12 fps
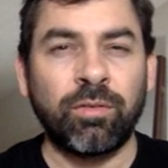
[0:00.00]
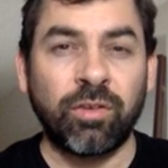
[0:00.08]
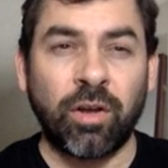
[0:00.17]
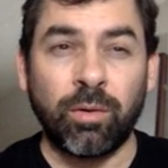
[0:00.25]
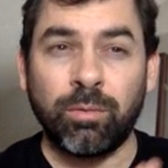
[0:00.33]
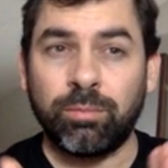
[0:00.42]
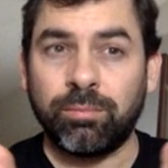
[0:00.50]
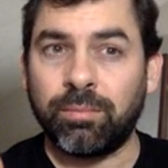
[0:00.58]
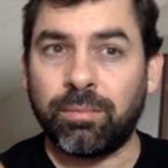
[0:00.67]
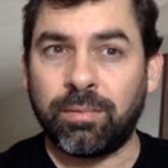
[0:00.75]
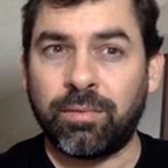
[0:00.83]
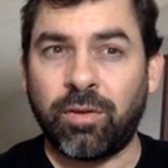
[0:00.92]
So
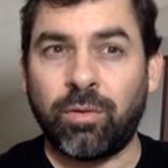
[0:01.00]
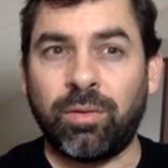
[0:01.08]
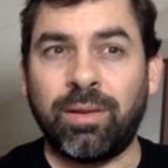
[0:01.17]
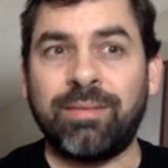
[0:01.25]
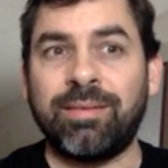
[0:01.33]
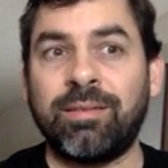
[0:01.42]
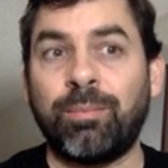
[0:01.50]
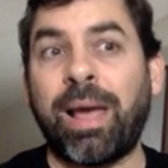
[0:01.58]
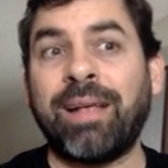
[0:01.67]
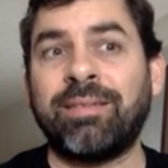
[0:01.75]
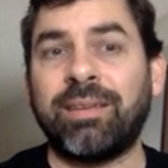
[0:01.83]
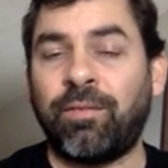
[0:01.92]
this is
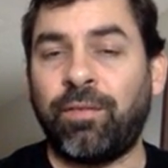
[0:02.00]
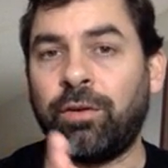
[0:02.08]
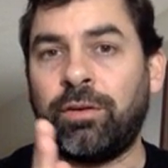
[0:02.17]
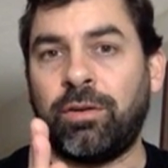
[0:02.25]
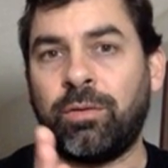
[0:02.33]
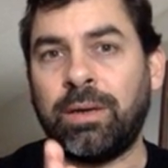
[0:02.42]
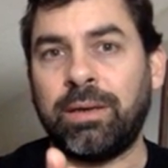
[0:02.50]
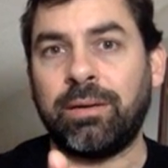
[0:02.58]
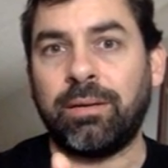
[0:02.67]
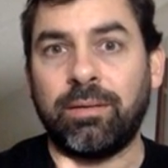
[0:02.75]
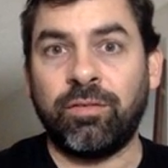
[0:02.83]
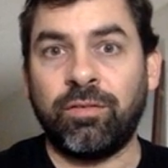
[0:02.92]
best if you're
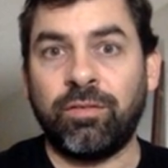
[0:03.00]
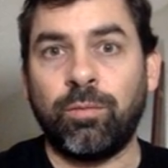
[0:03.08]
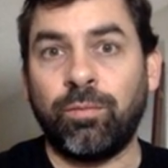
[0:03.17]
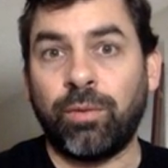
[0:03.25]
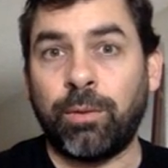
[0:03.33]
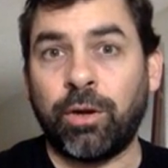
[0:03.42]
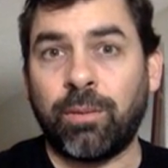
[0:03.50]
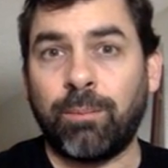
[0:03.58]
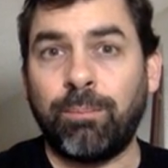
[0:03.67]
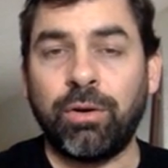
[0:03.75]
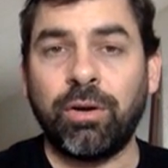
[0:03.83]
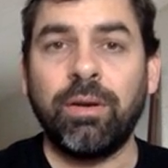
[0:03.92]
doing Zoom from your
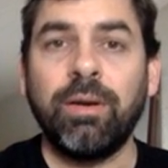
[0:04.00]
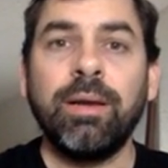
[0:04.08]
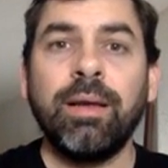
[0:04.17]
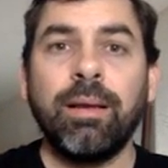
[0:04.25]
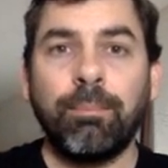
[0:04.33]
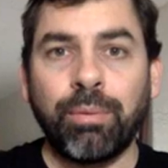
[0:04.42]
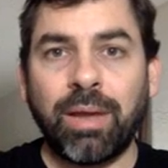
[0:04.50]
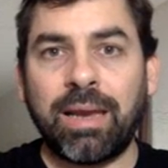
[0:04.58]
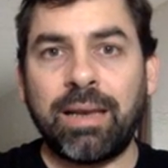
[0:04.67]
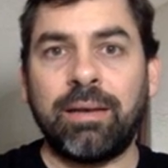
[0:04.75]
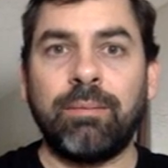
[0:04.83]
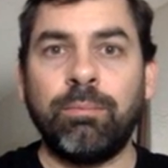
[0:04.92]
computer,
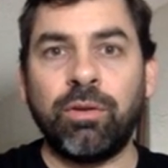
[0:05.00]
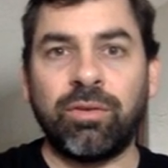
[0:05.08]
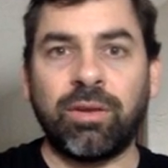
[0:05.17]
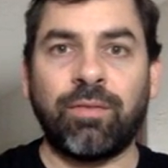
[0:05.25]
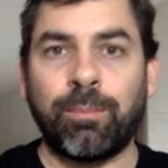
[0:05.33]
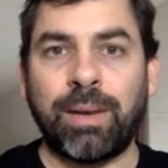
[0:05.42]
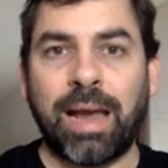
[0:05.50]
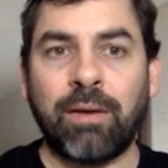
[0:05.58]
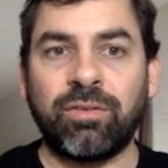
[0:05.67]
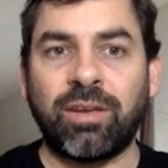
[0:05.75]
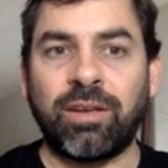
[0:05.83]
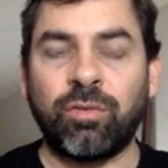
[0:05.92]
playing music from an
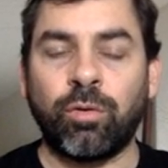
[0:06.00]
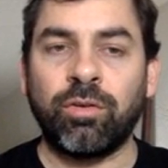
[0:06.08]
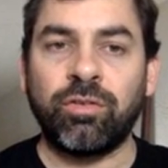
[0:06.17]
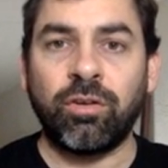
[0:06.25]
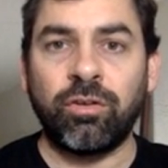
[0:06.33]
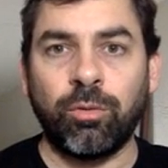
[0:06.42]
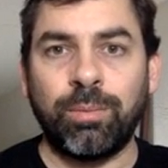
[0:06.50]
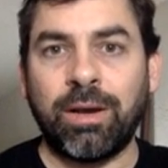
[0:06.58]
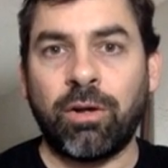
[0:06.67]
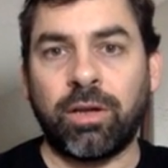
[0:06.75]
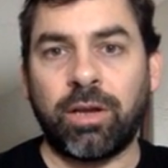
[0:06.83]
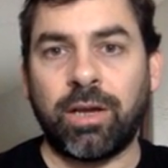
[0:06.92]
outside source. You'll be
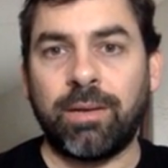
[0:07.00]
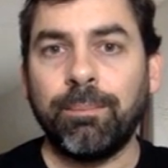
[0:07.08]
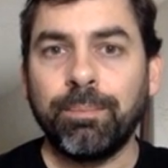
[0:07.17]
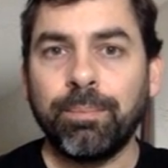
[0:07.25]
all good.